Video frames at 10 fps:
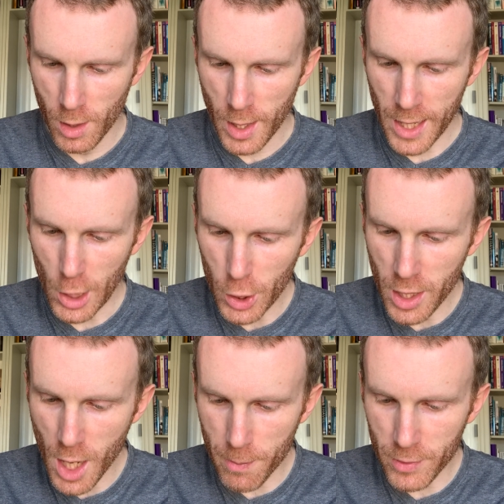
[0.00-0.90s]
And looking
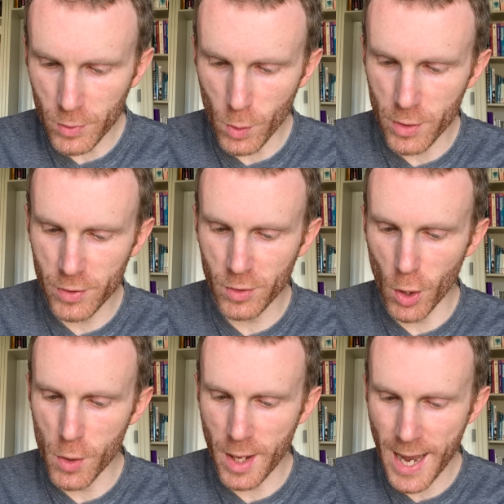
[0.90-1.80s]
up, they saw the
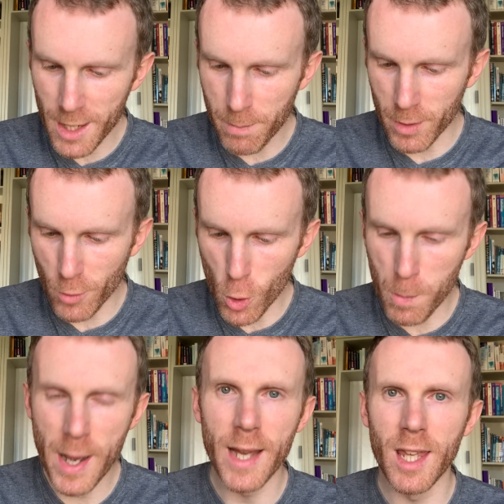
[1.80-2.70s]
stone had been rolled
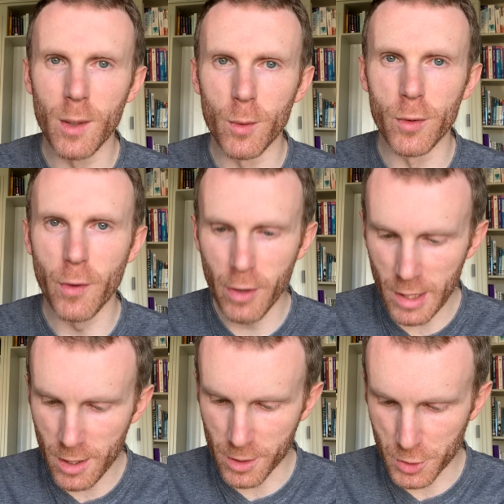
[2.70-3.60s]
back. It was very
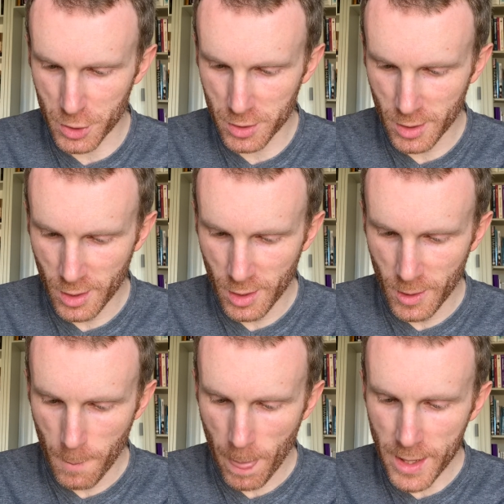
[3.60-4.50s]
large.
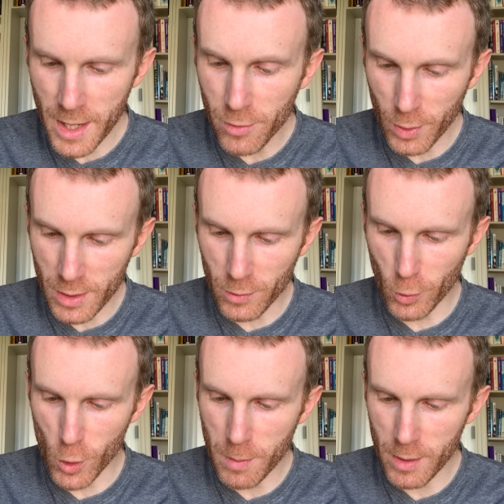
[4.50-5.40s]
And entering the
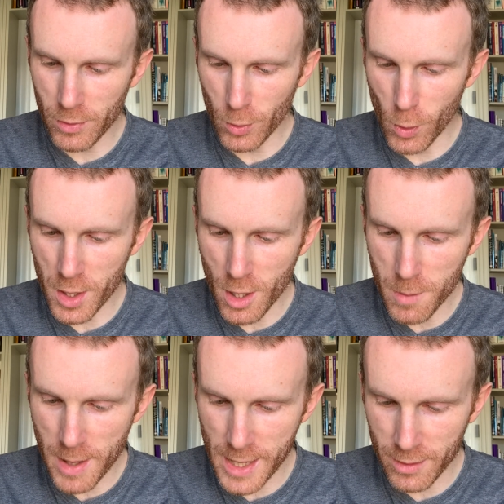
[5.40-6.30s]
tomb, they saw a young
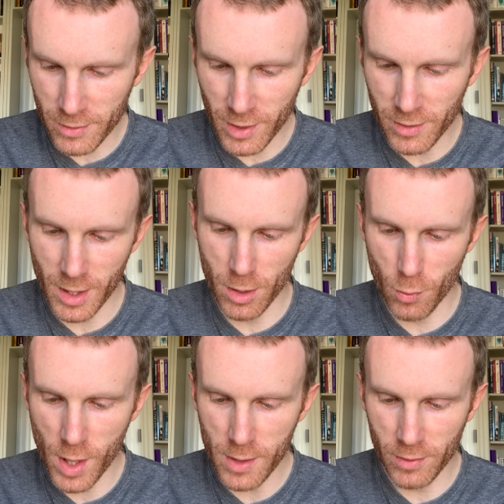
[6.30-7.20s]
man sitting at the
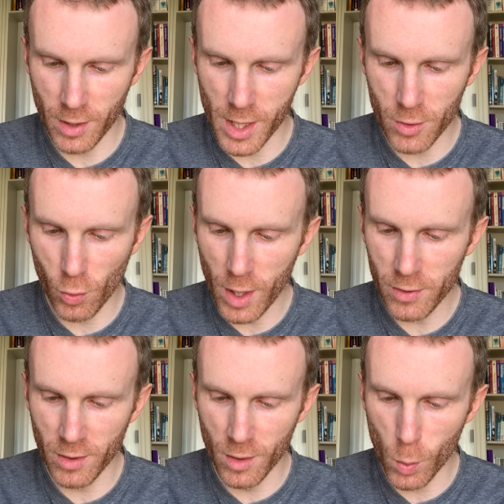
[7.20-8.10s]
right side,
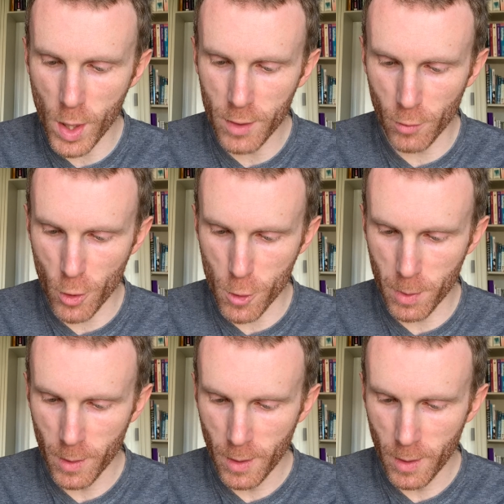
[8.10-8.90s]
dressed in a white robe,